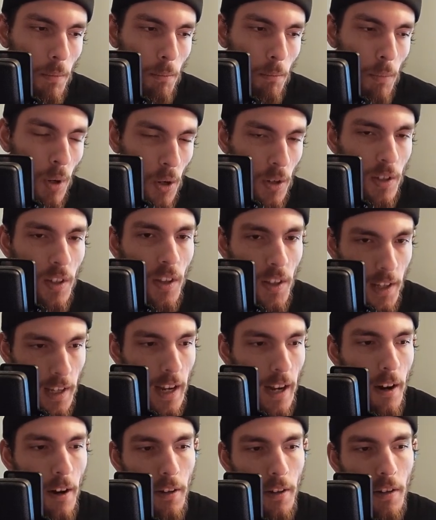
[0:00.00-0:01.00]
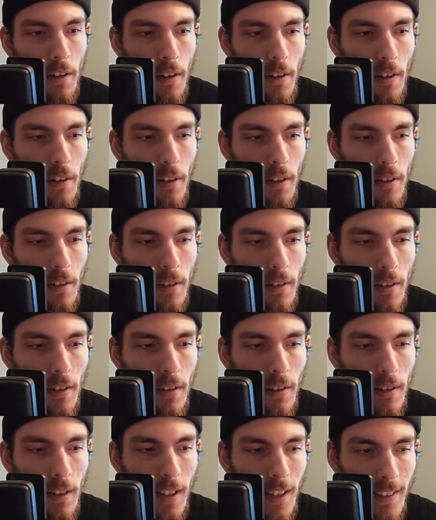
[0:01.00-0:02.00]
Percy the character
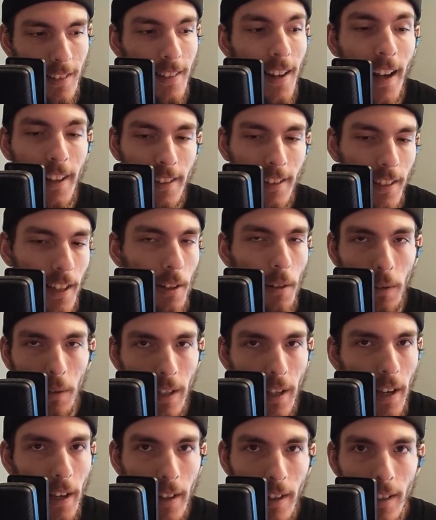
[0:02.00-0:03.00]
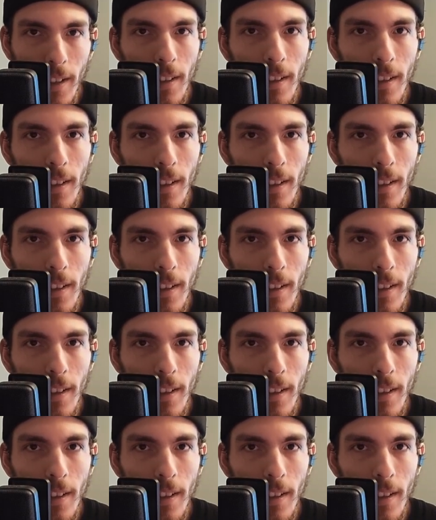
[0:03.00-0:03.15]
is not settled yet.